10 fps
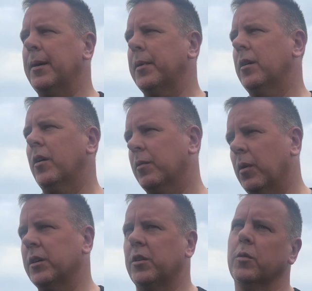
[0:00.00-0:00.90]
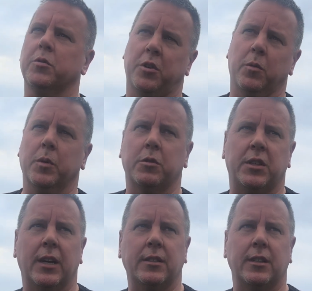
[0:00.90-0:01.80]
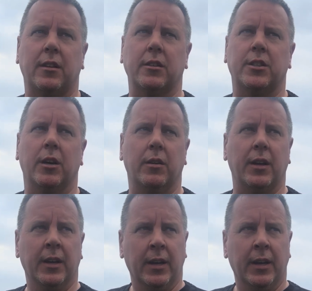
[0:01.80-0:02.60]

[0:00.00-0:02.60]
But likewise, also I will say is it does show that